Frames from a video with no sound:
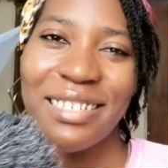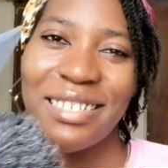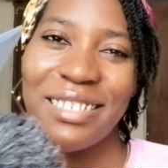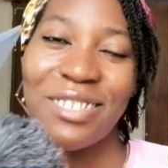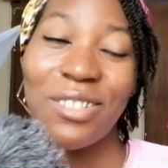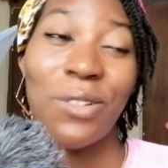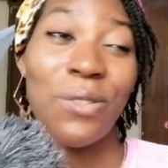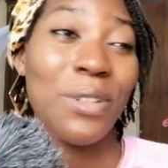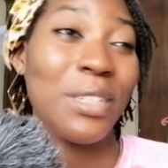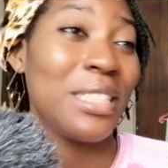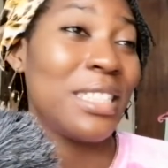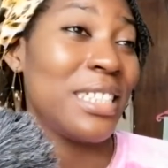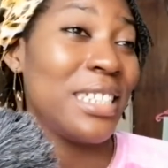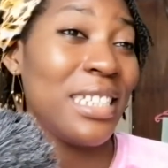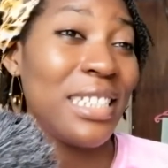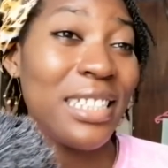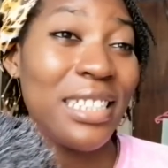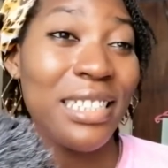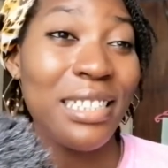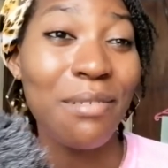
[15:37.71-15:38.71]
So he
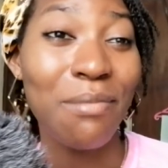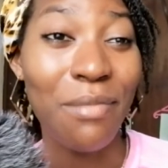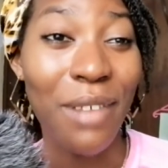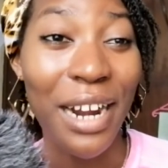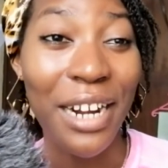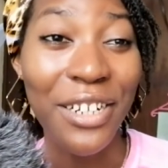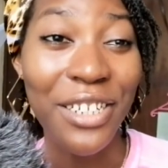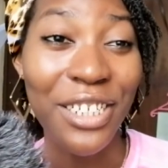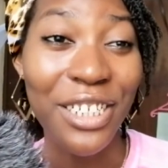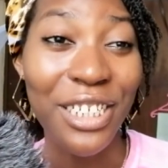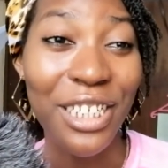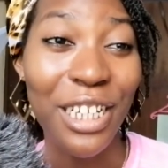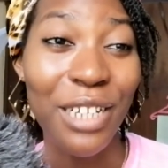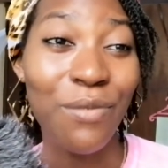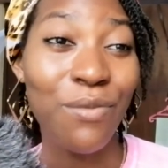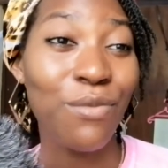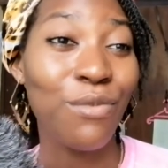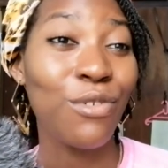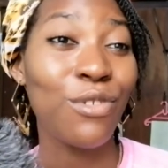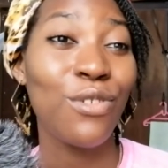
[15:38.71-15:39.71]
did the marriage again in
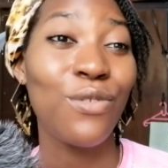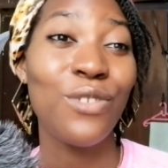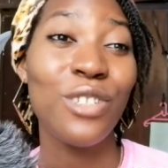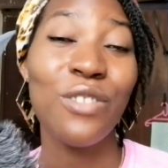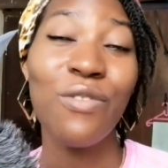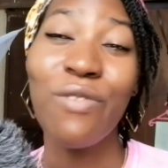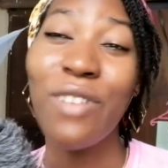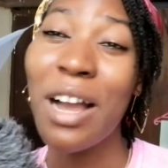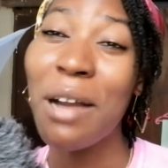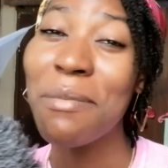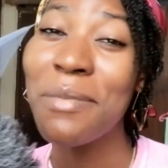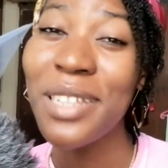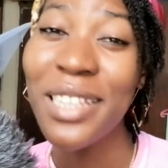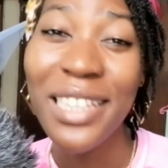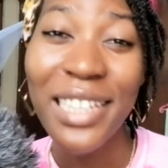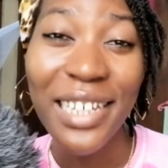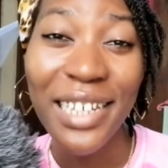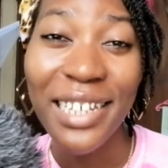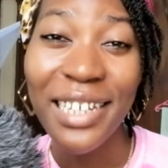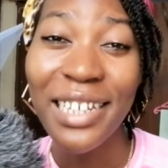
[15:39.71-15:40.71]
front of his
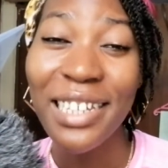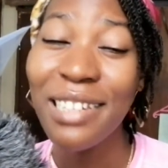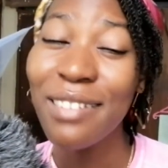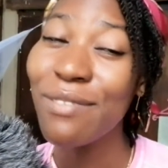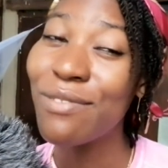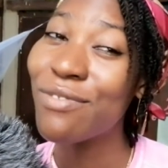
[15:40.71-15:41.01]
family,